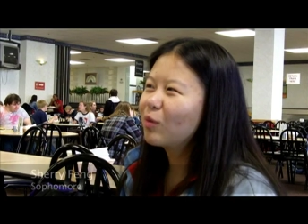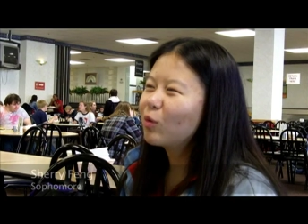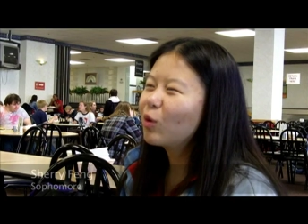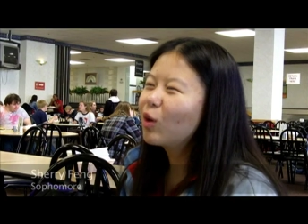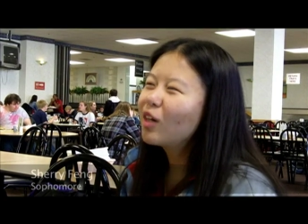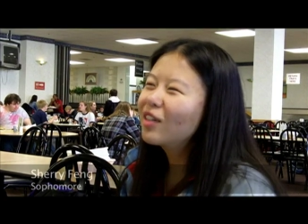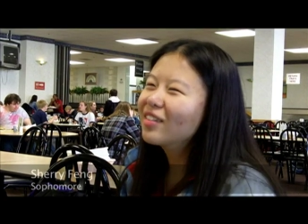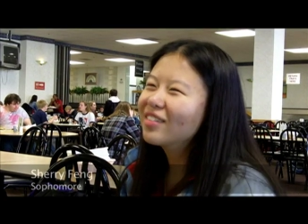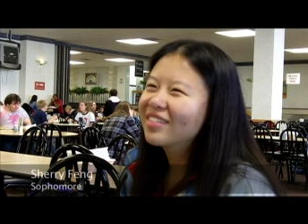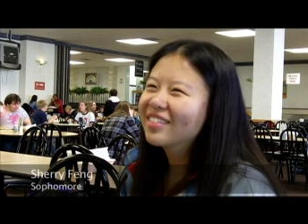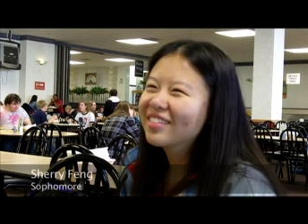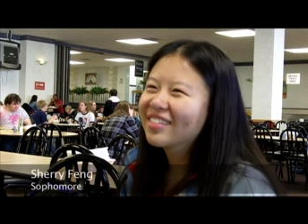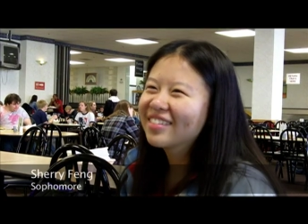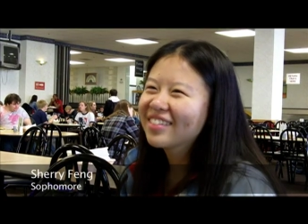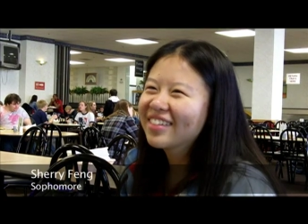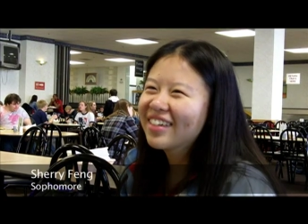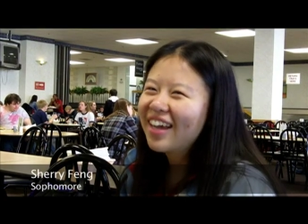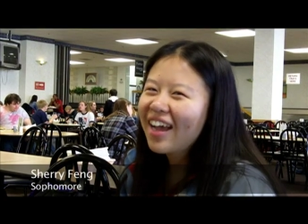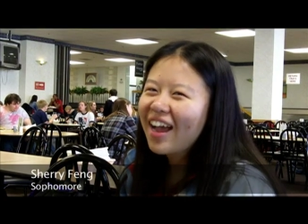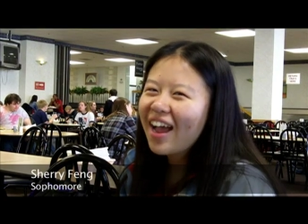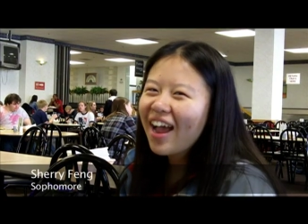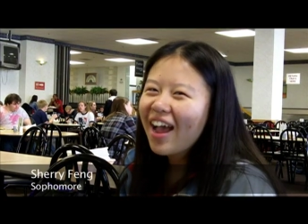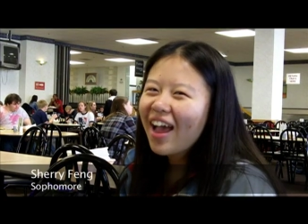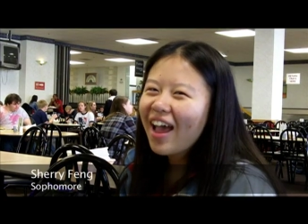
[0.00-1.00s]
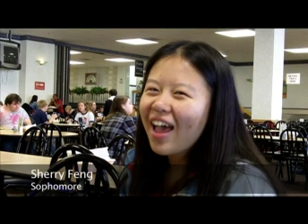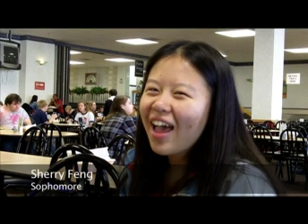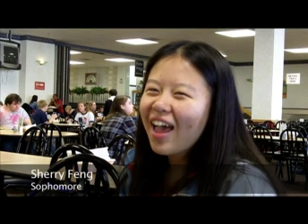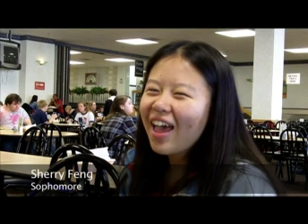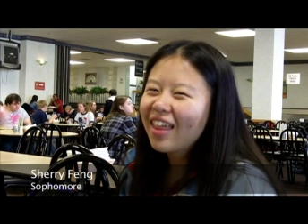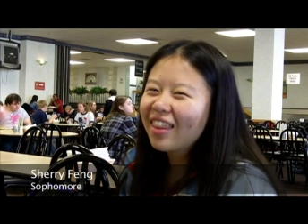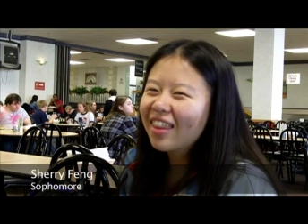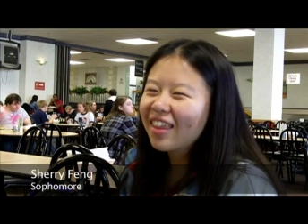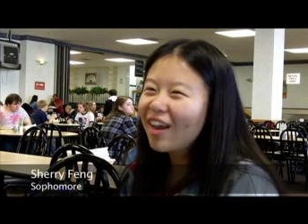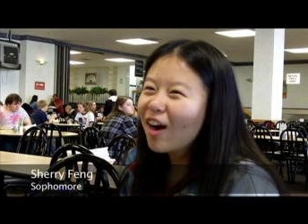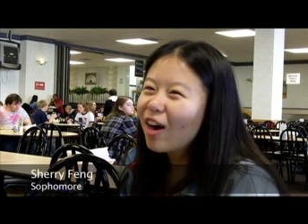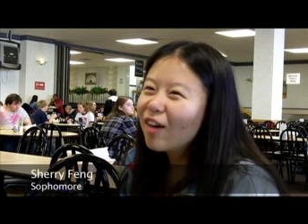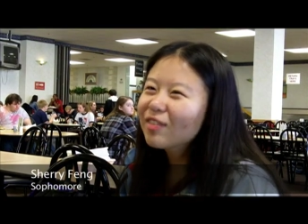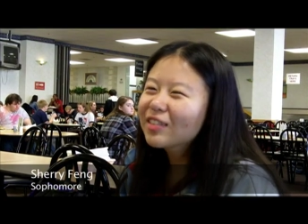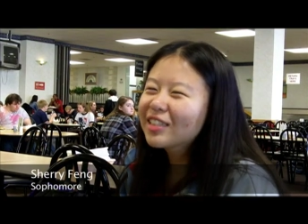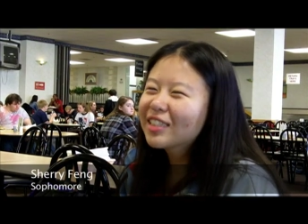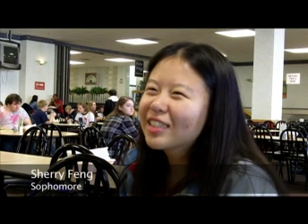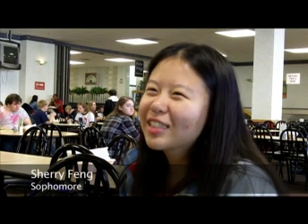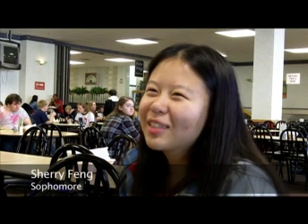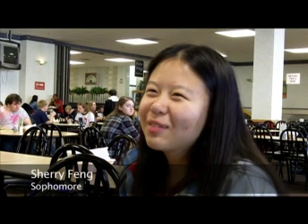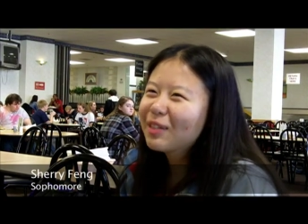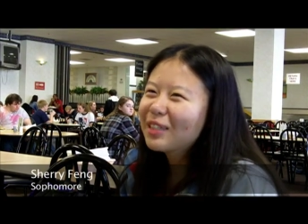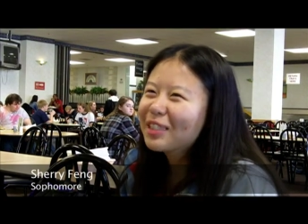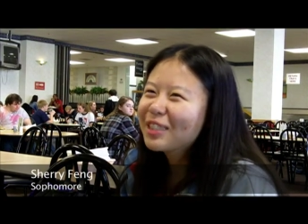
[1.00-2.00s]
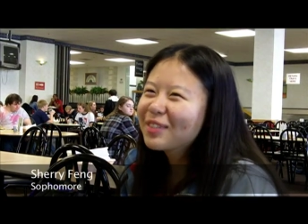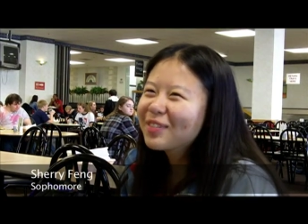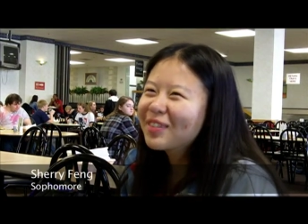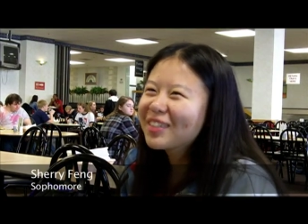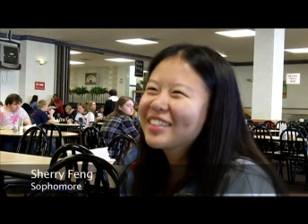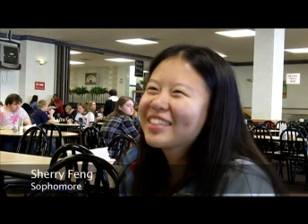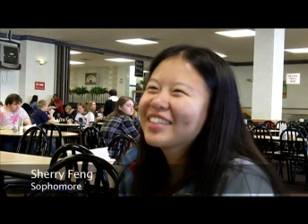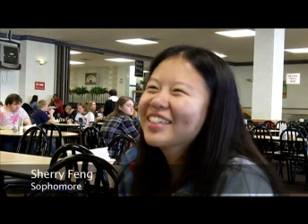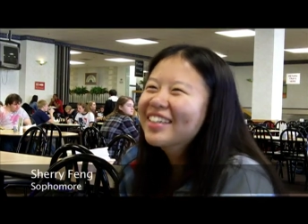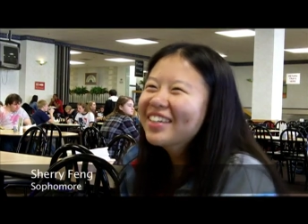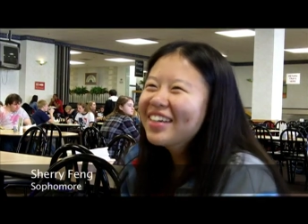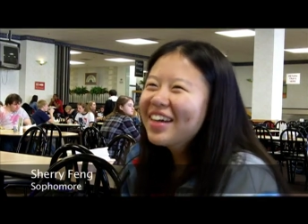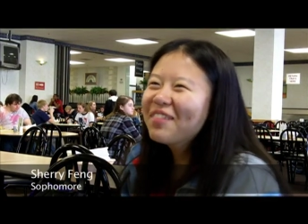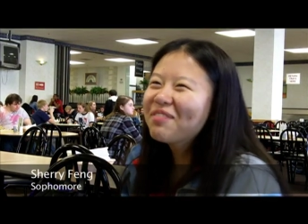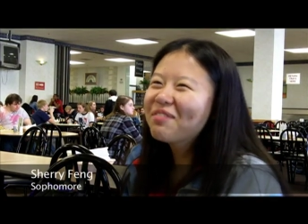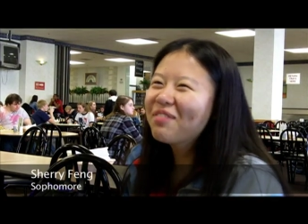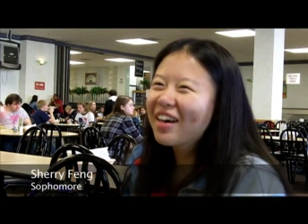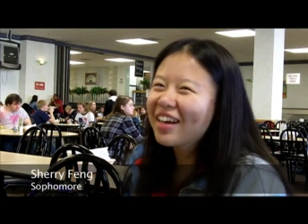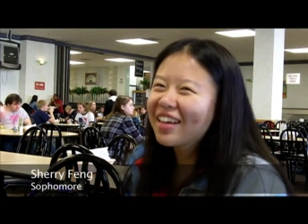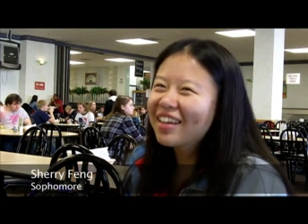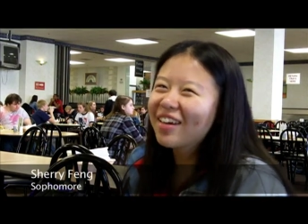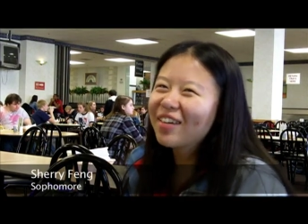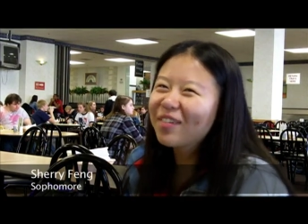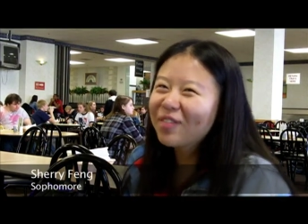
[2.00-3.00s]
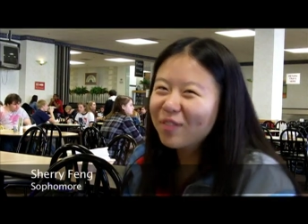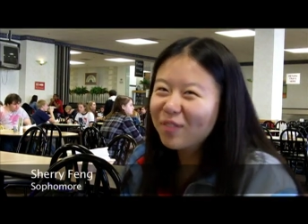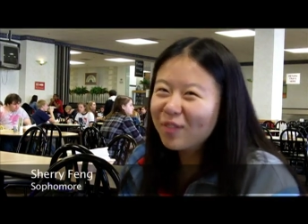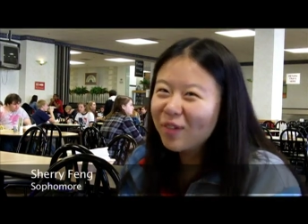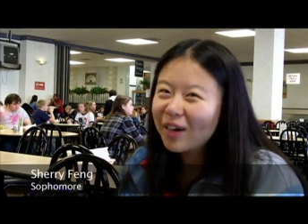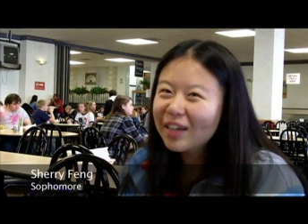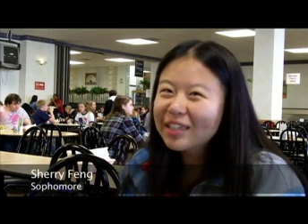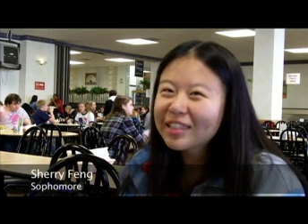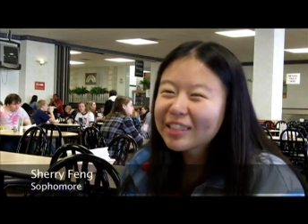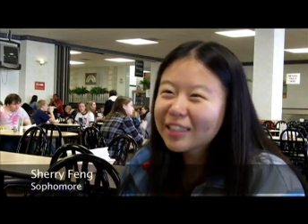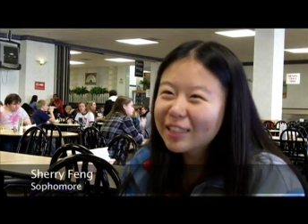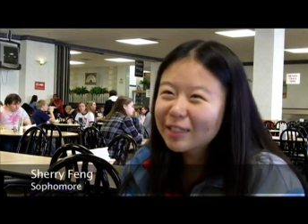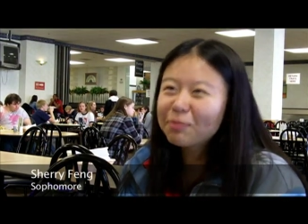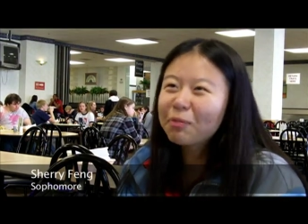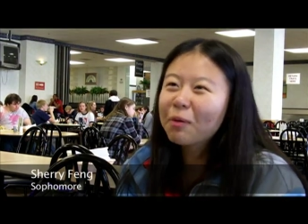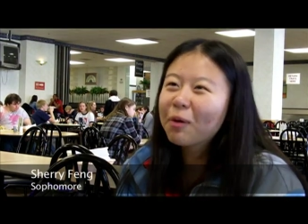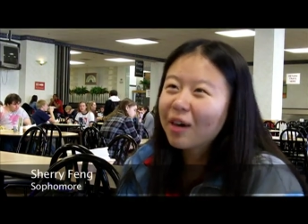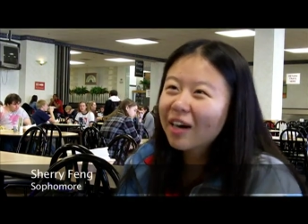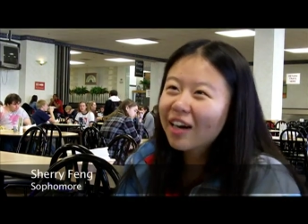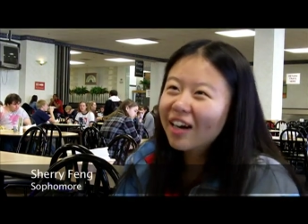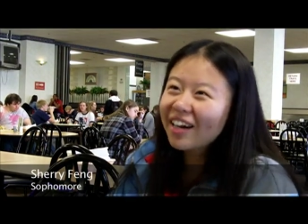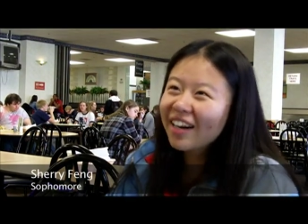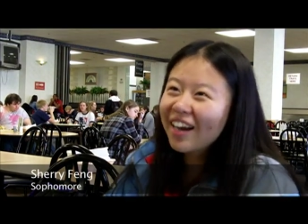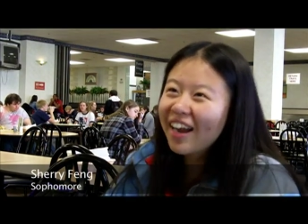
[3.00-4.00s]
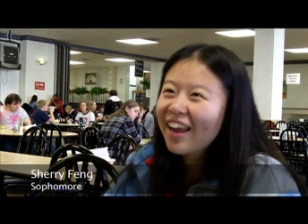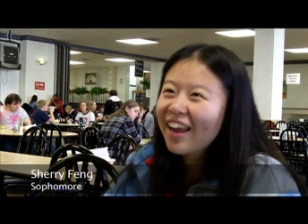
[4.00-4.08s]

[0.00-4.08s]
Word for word: Well, they obviously spent too much money on one sport